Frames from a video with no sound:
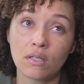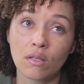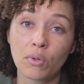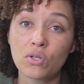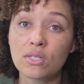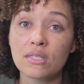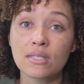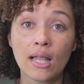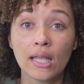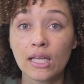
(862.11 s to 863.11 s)
the person
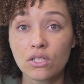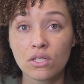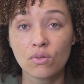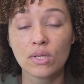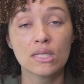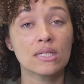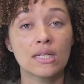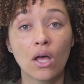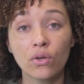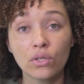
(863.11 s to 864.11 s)
selling it to you doesn't
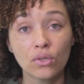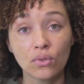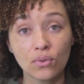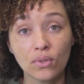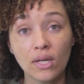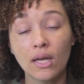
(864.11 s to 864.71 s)
tell you,